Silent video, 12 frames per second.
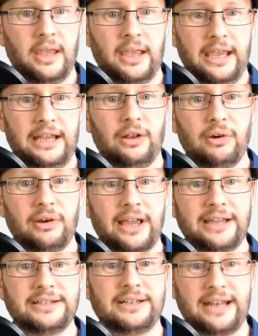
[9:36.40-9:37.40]

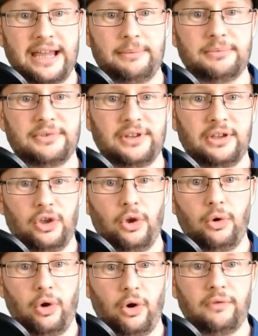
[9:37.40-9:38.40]
Elongated names that
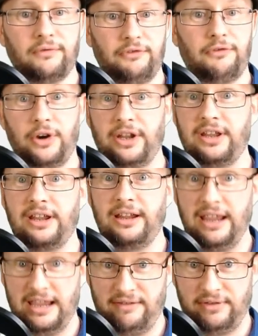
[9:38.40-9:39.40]
go on for freaking
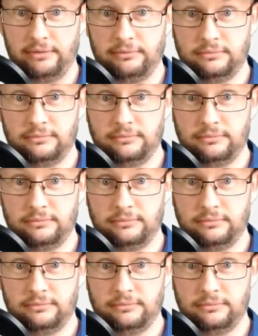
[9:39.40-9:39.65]
ever.